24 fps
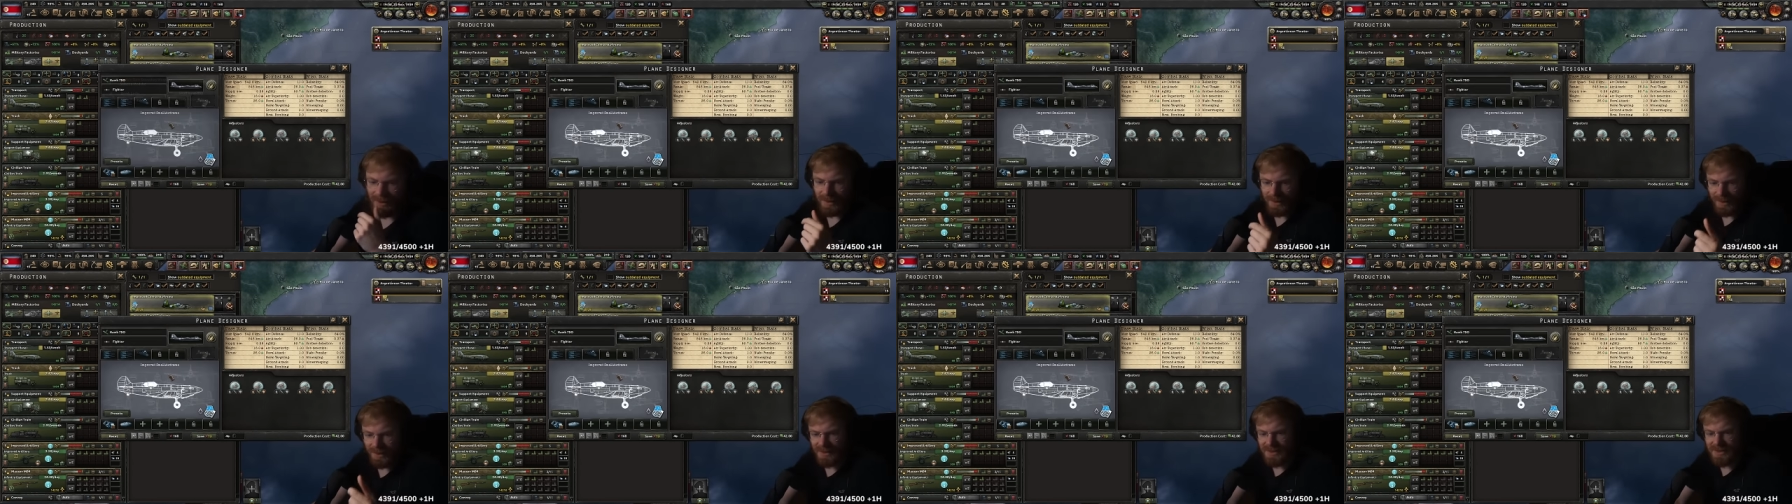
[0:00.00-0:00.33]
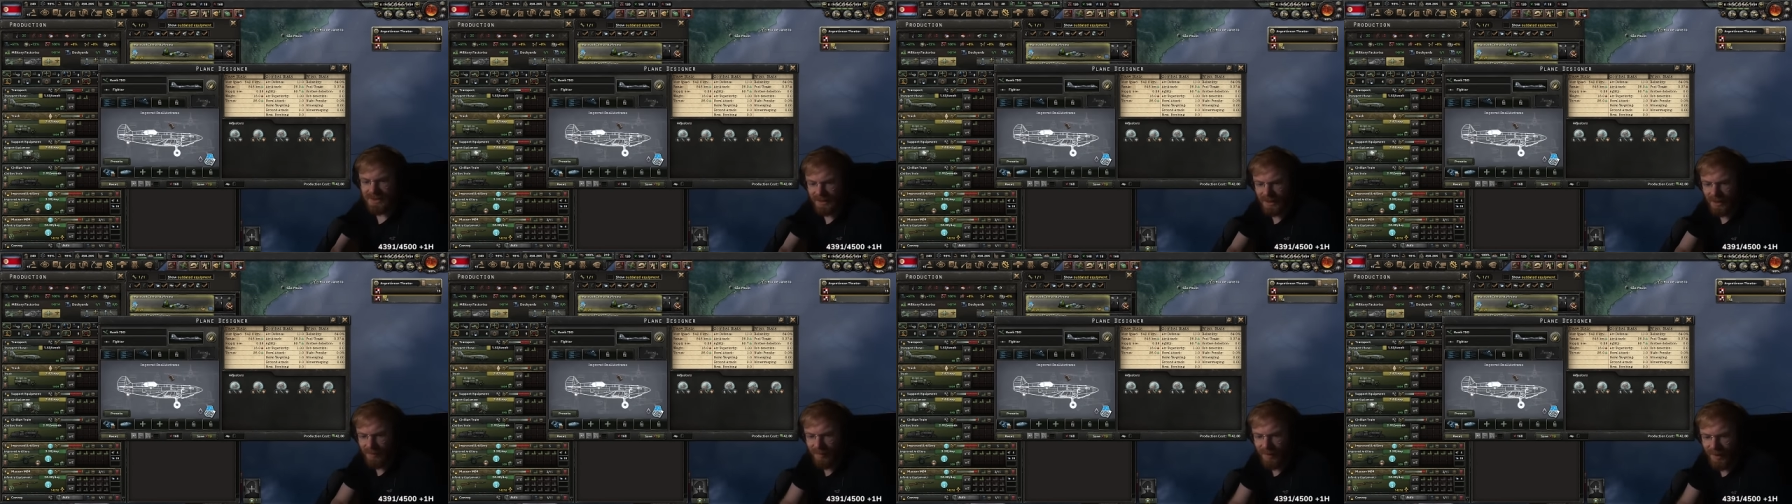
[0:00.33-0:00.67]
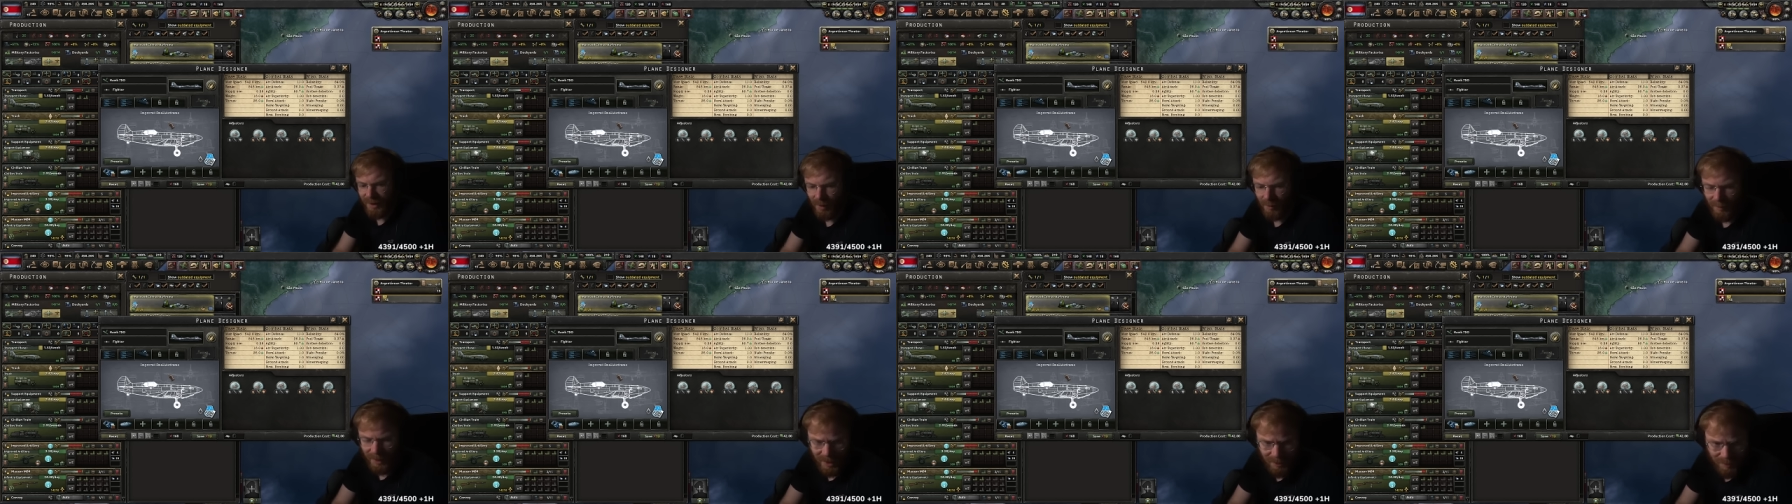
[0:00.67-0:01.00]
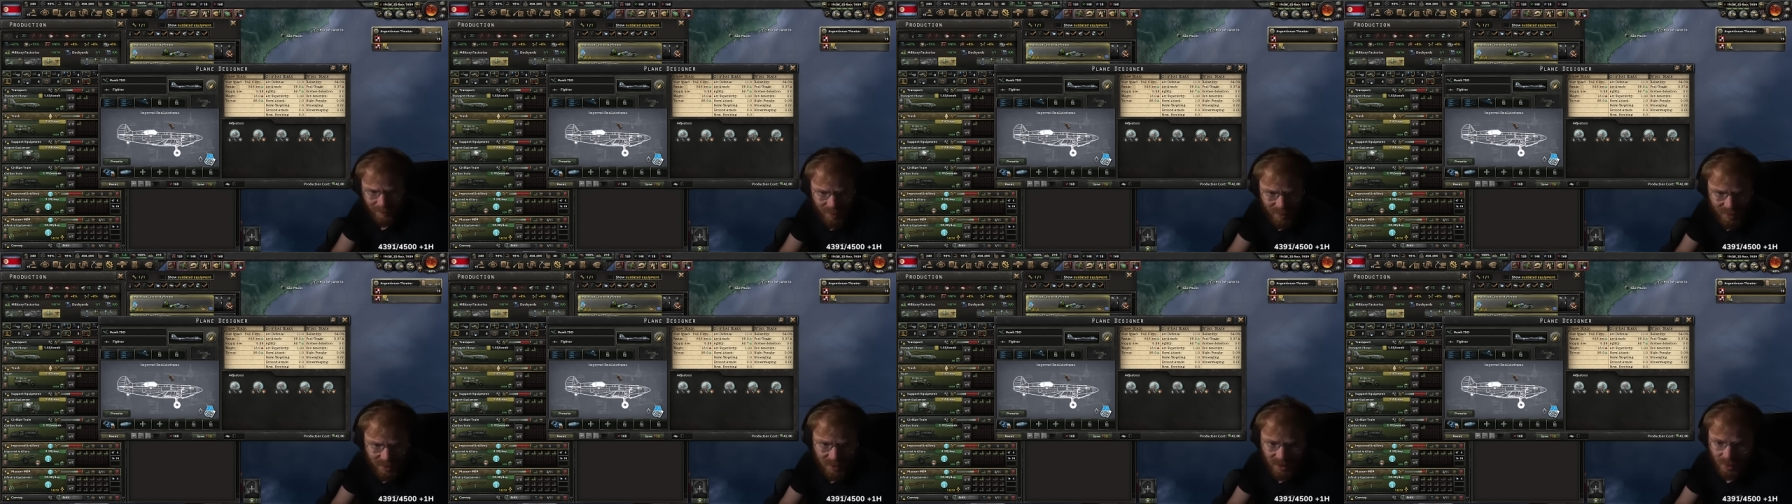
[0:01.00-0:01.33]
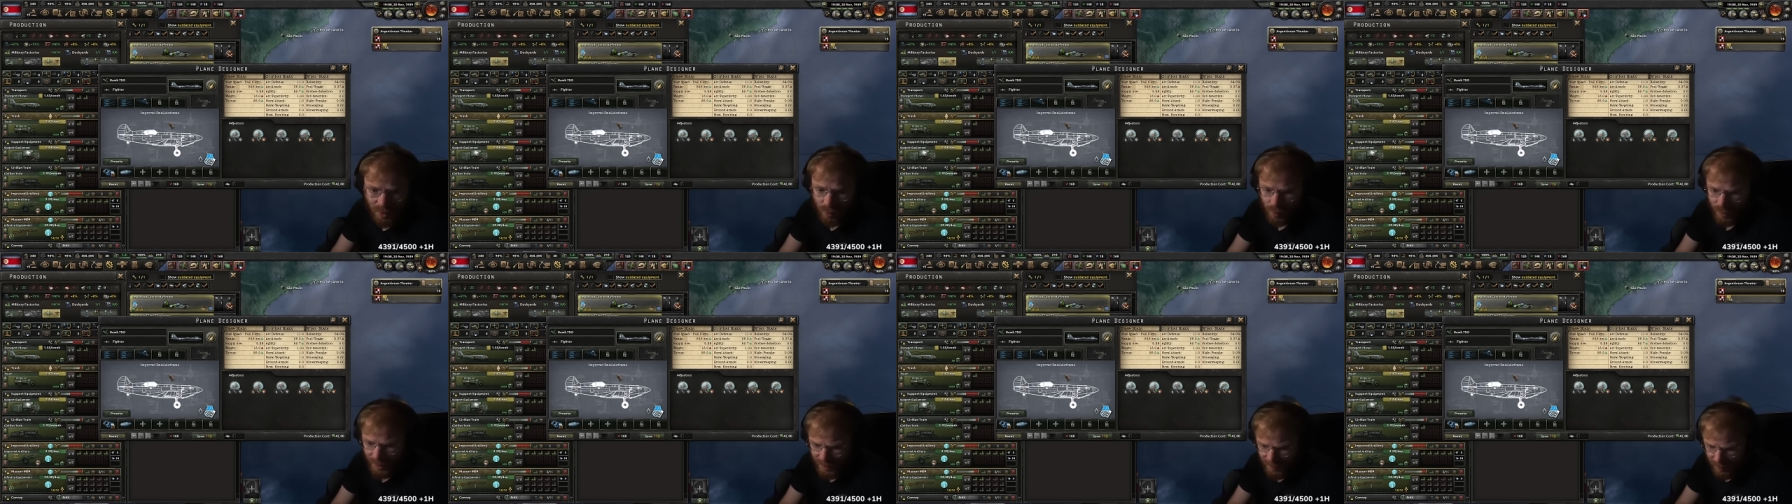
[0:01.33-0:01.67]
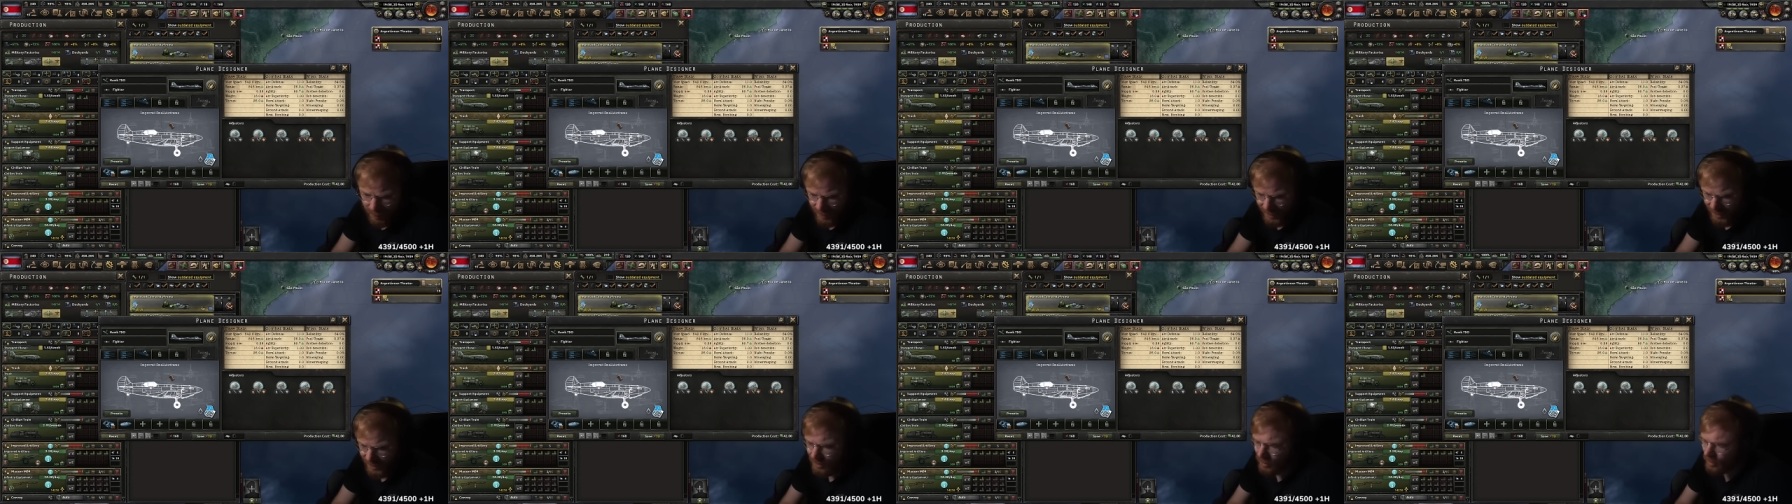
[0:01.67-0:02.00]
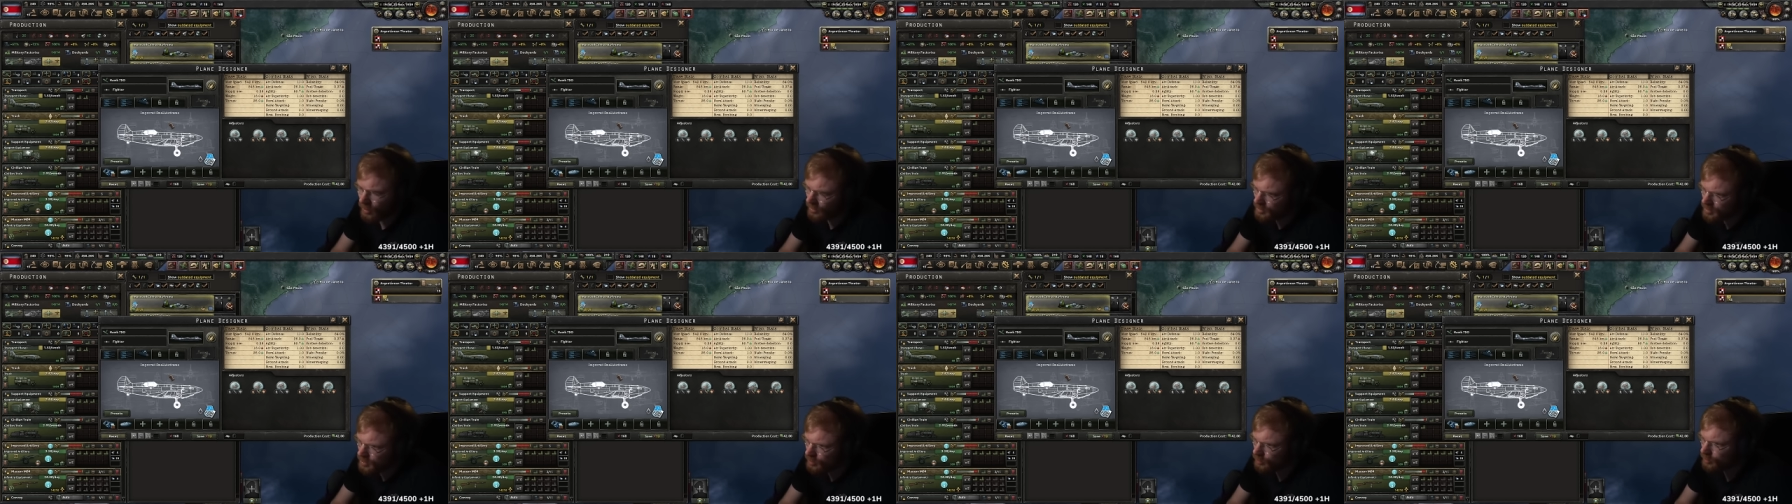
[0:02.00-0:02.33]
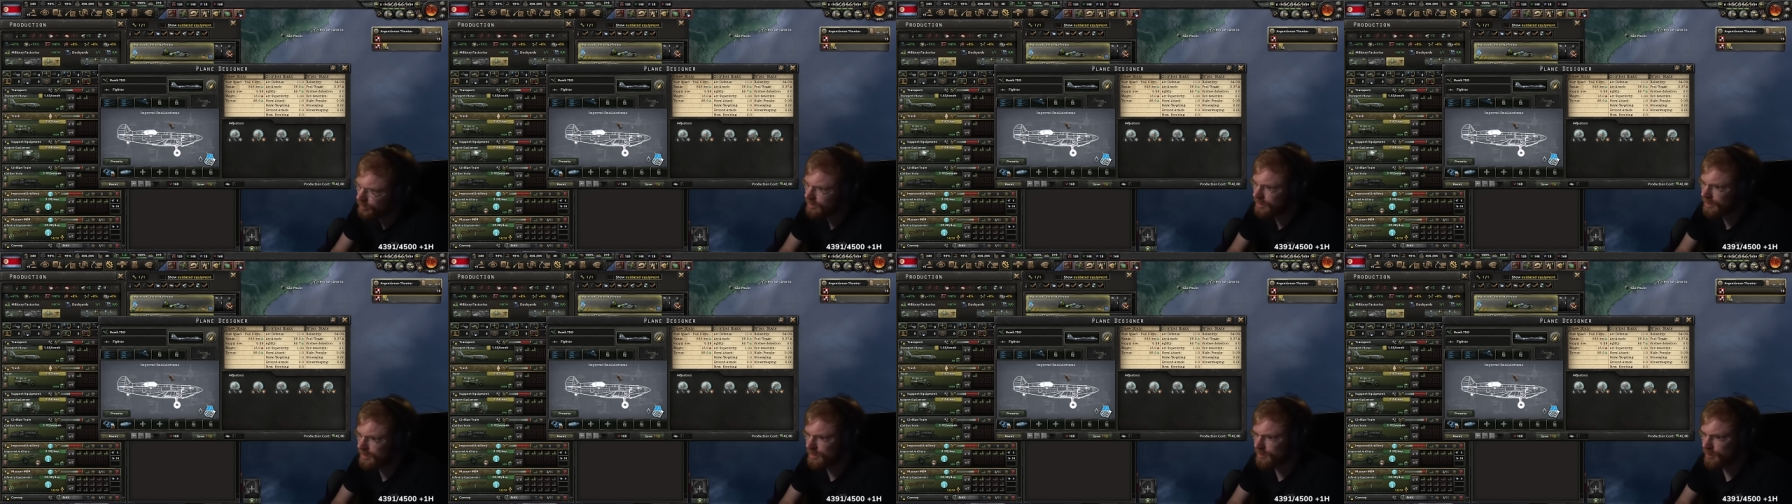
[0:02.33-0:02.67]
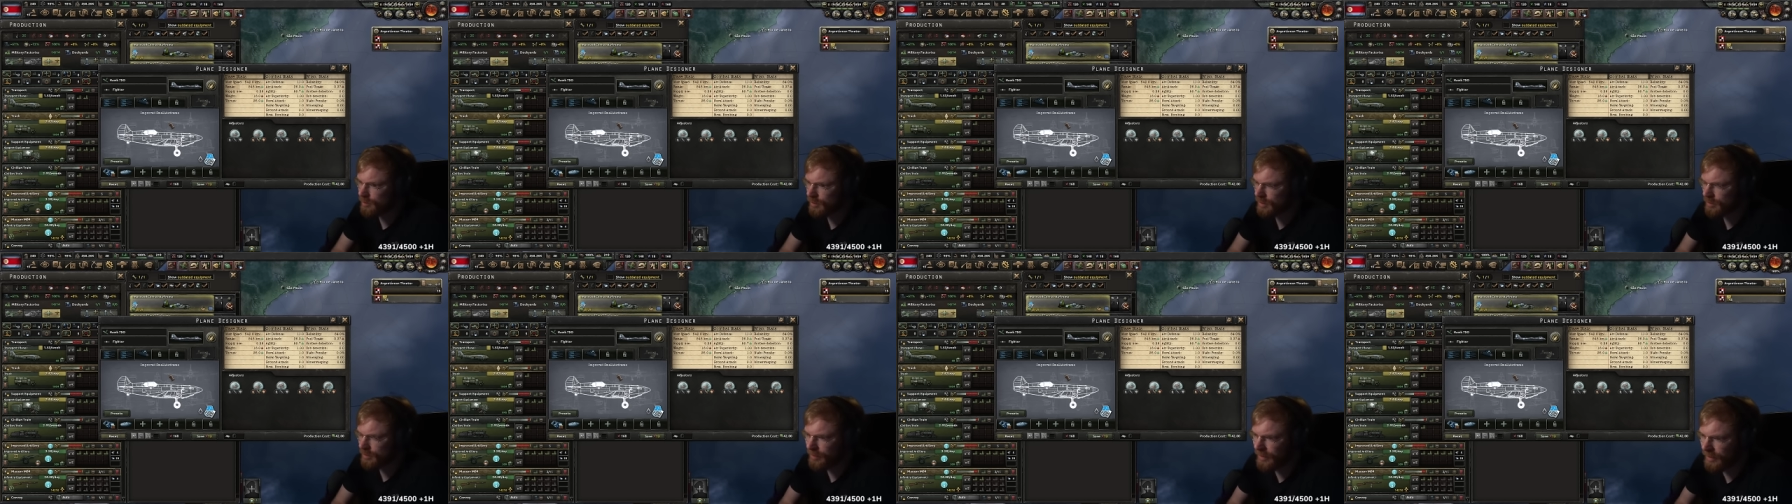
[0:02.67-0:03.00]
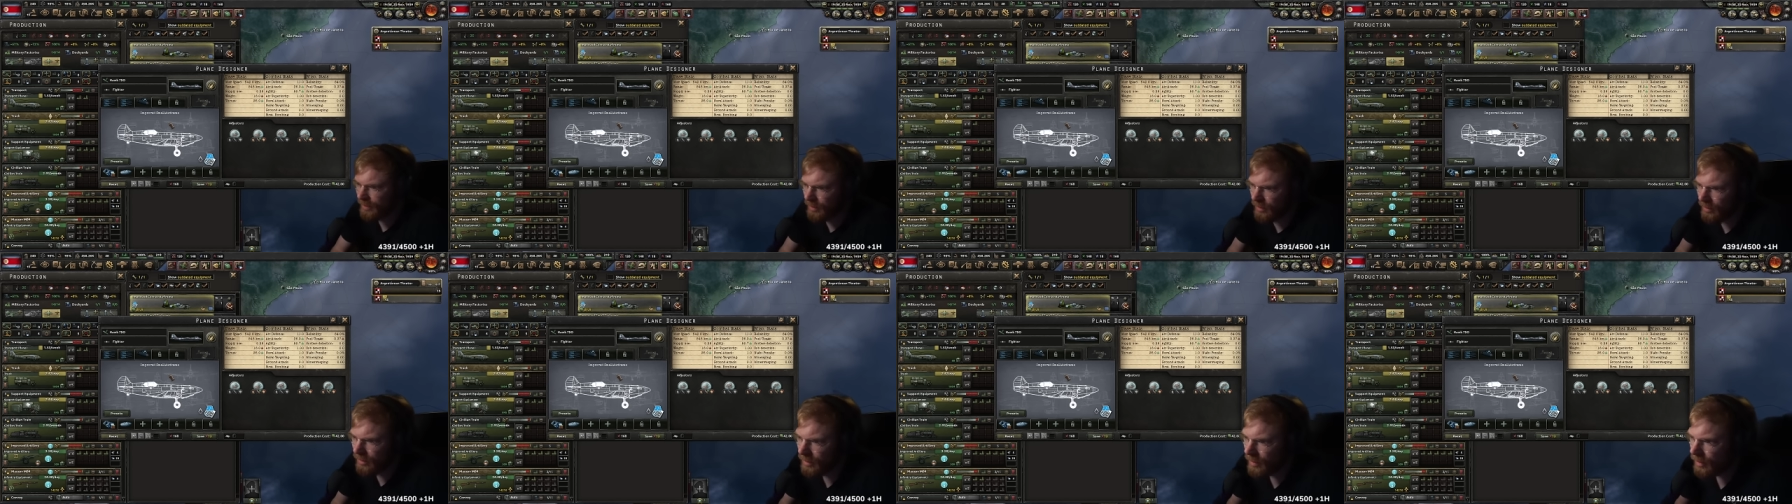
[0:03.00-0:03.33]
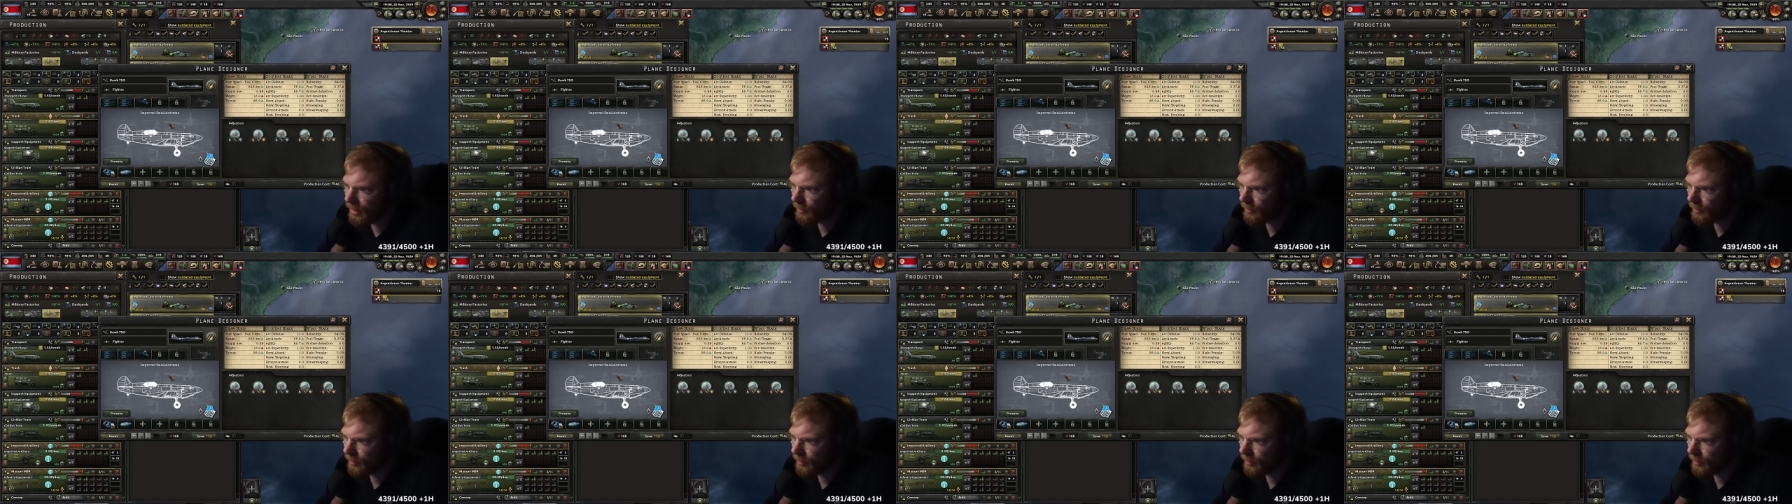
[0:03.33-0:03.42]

In single player, in my opinion, a great plane, not so good in multiplayer.